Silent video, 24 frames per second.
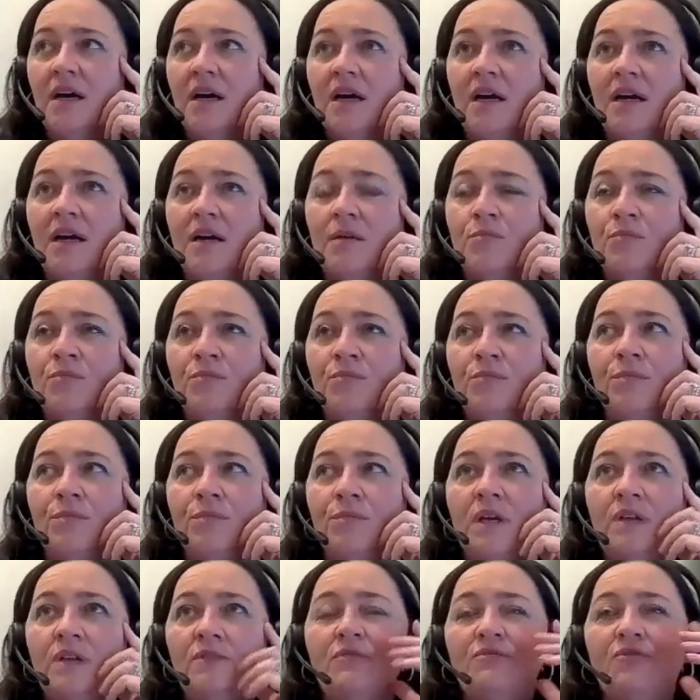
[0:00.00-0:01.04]

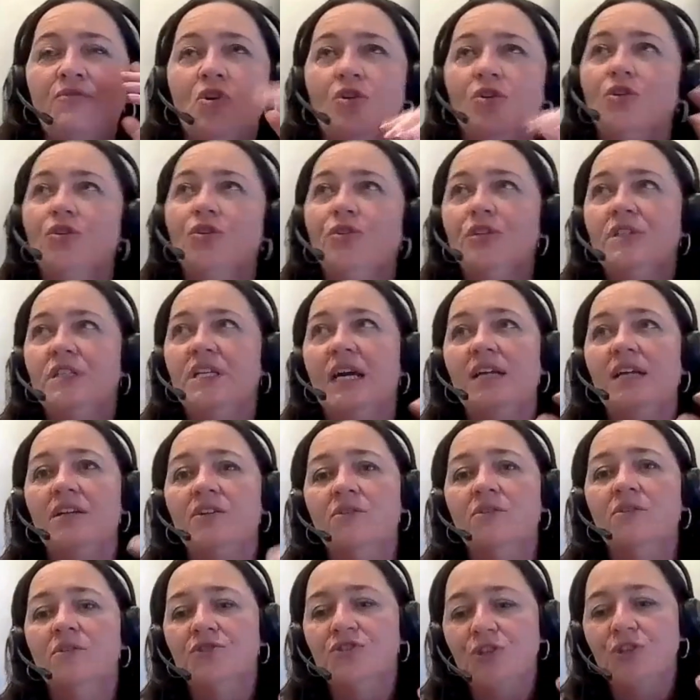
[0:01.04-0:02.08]
If you've got good
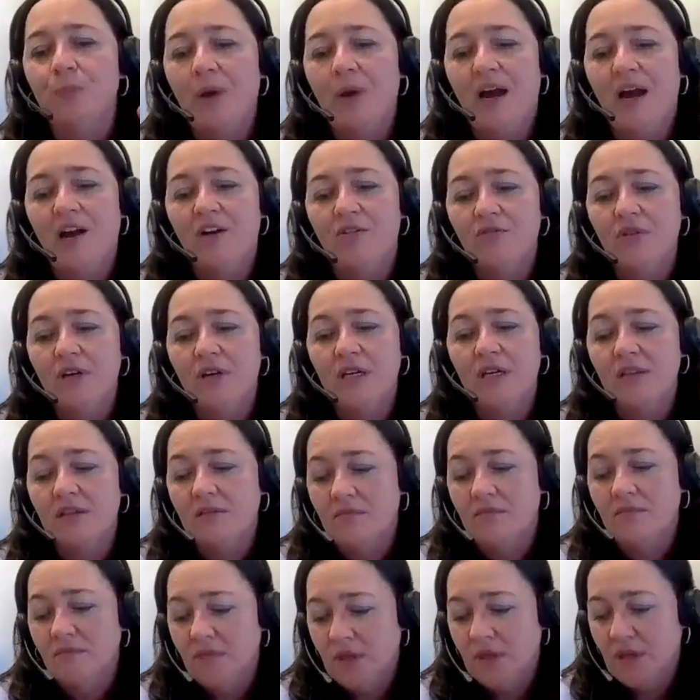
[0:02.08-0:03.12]
technology powering
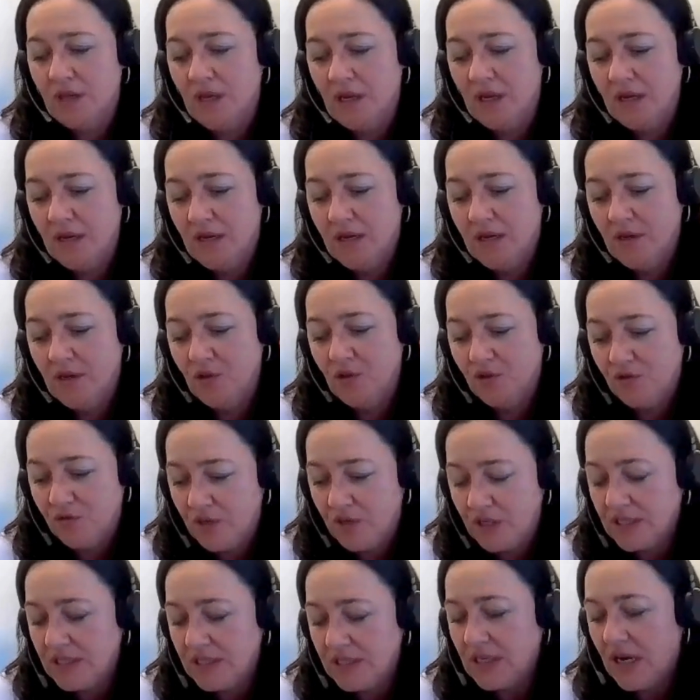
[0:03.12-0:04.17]
your
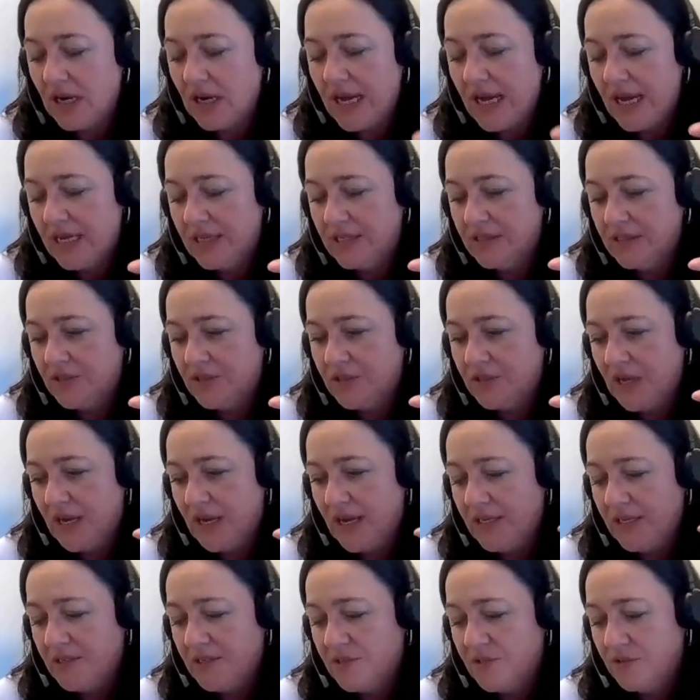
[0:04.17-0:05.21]
career site
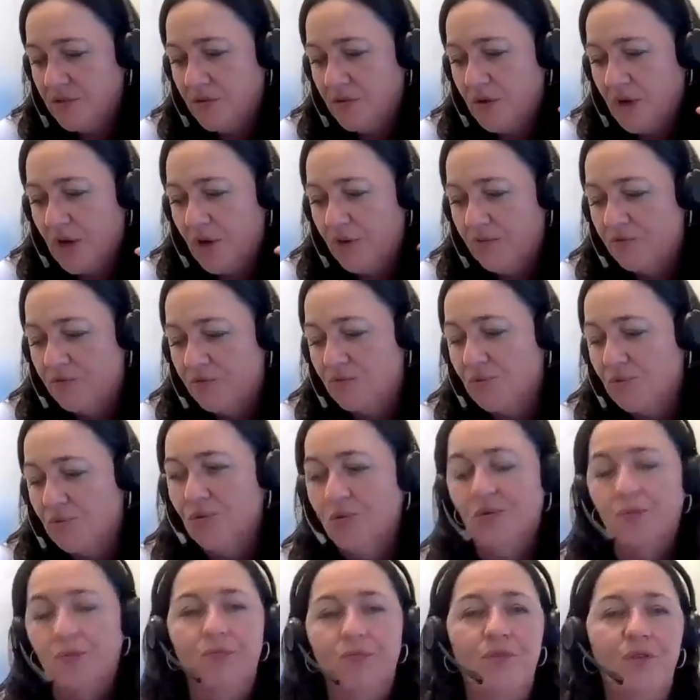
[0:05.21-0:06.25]
and
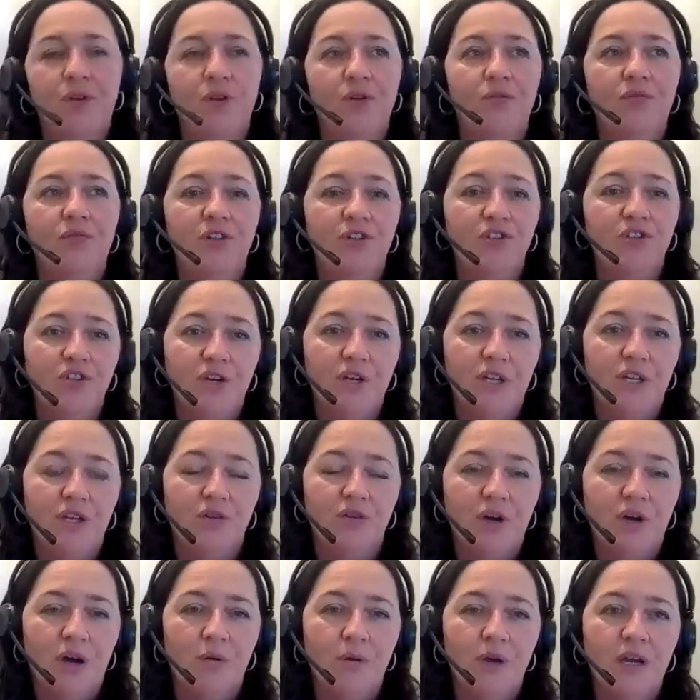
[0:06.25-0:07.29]
overall the journey you're
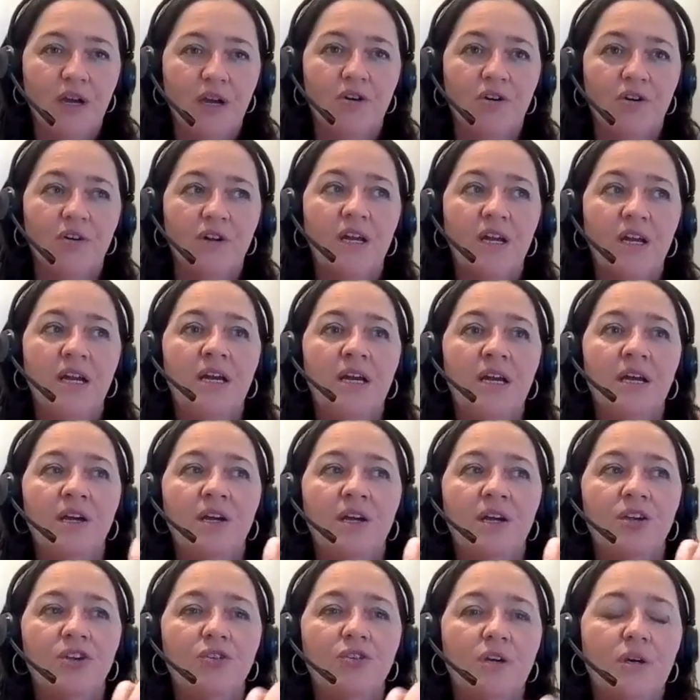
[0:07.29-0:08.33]
going on,
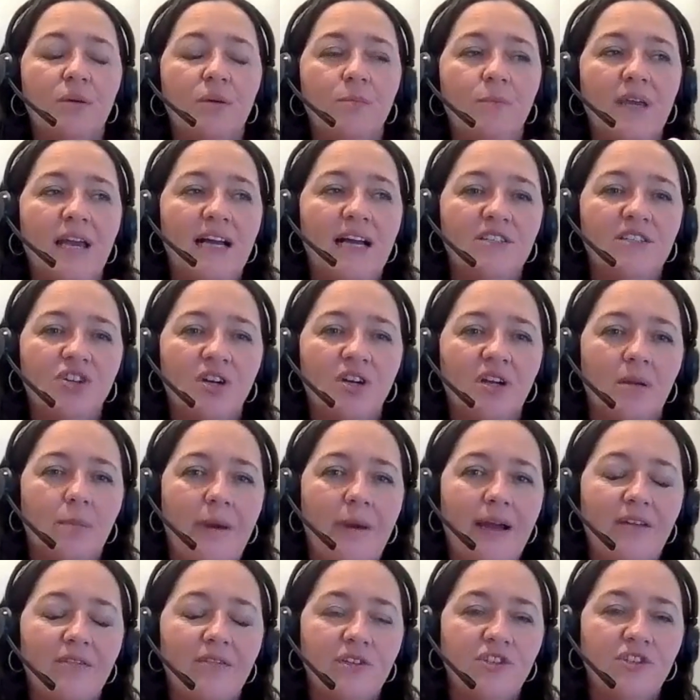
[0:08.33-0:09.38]
you can be agile
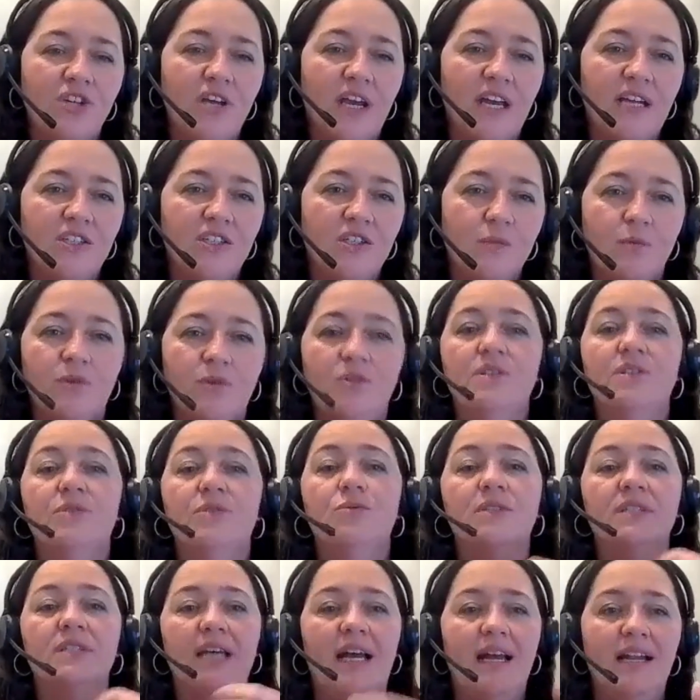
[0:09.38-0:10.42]
about the changes because it
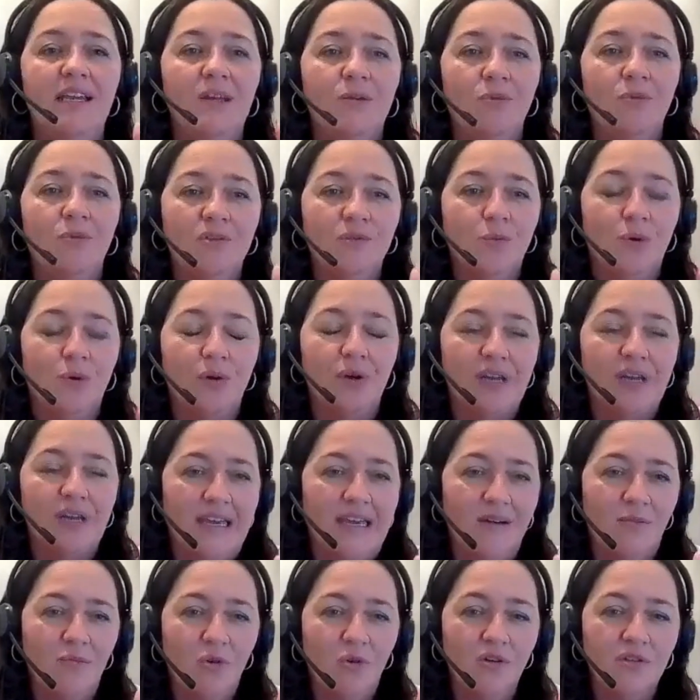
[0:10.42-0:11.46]
will tell you what's
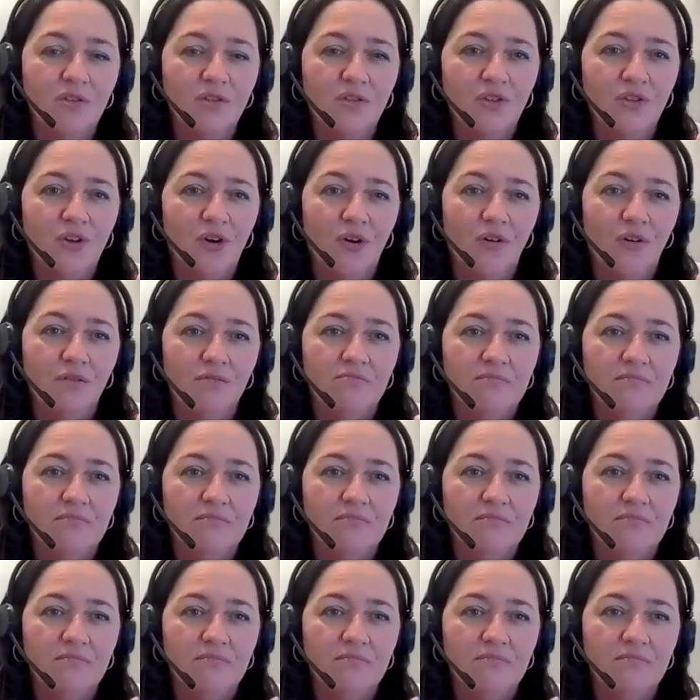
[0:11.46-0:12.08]
working and what's not,